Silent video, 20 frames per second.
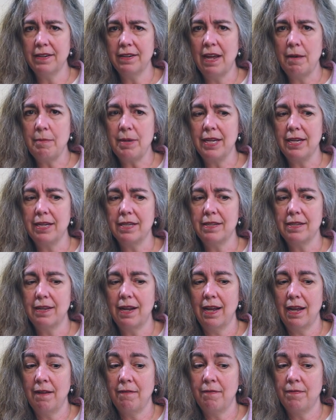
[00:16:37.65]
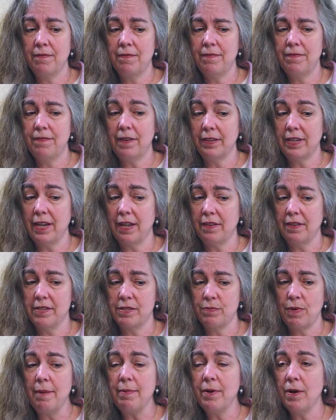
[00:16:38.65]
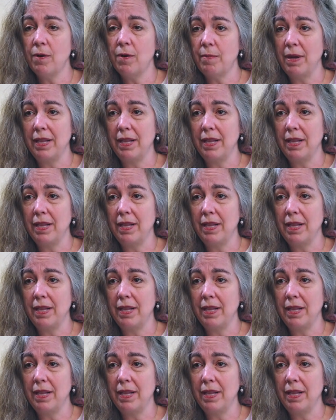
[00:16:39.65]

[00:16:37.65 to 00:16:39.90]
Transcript: I mean, it, I fell down this rabbit hole.